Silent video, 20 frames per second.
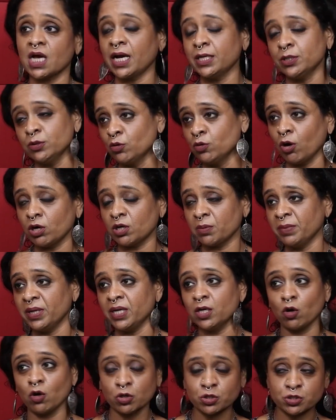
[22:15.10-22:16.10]
I do not
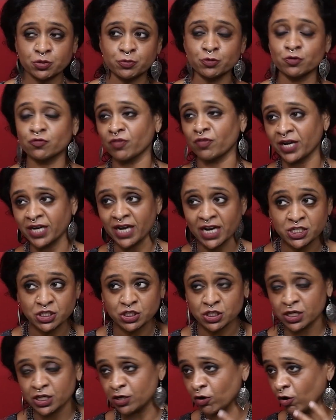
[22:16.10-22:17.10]
mean contribute
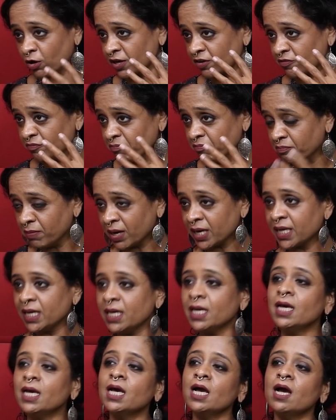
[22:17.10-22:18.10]
financially or give
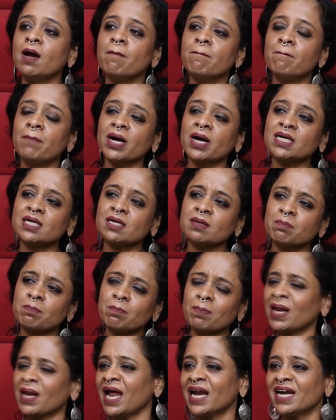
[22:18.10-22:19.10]
money, but
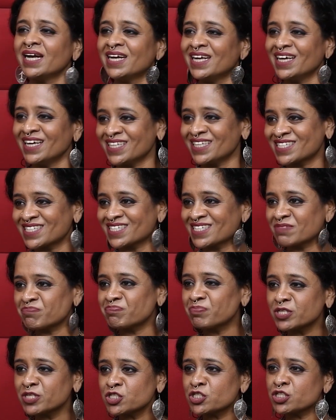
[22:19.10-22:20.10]
plan dates.
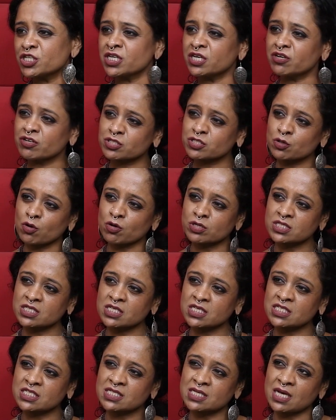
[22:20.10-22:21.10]
Pitch in
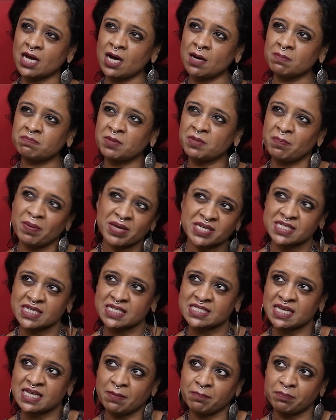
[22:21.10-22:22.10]
resources. The best
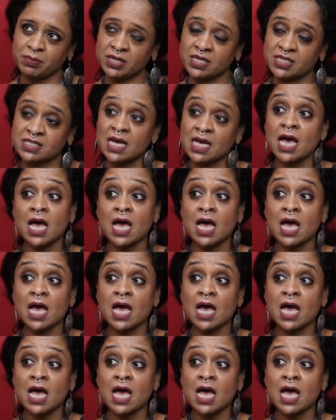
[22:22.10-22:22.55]
example is